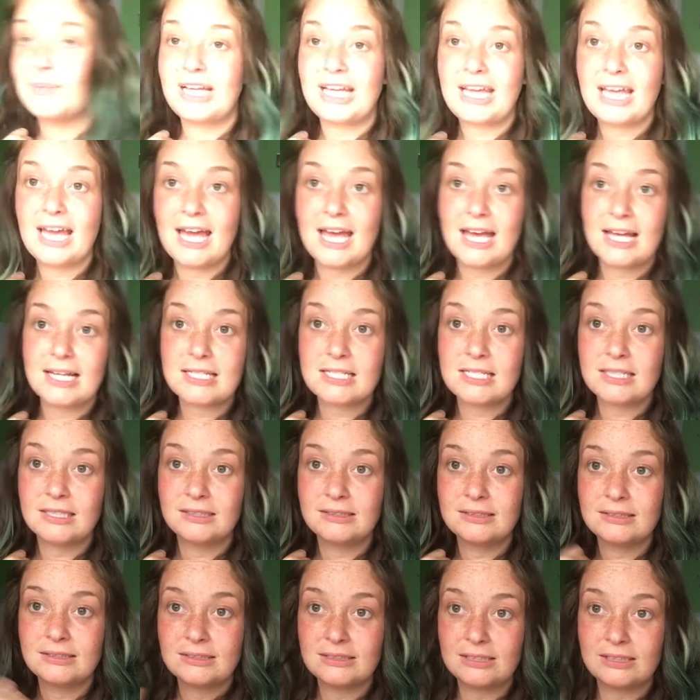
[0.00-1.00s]
my cat,
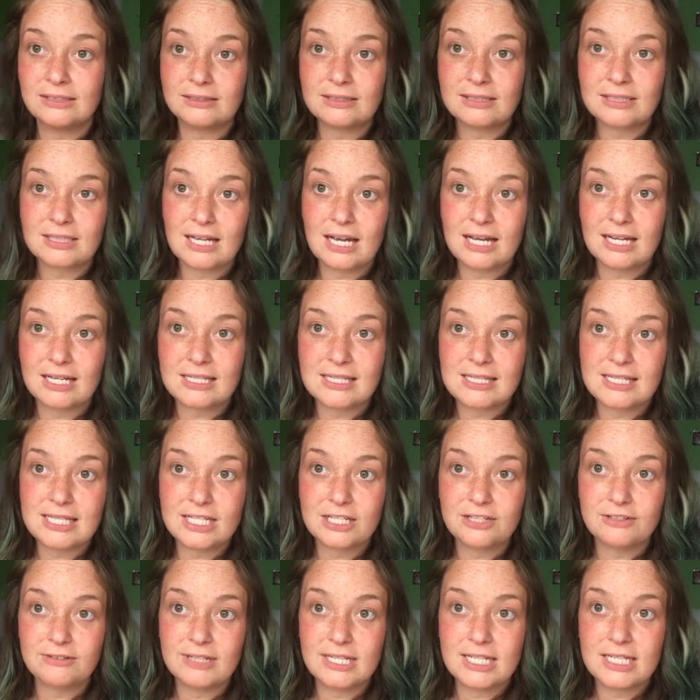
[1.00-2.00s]
you can kind of see
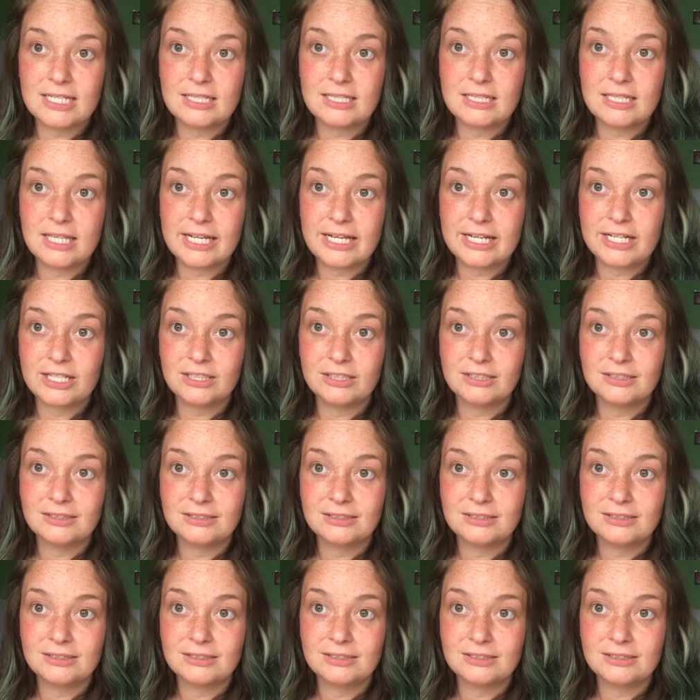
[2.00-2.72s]
her right there.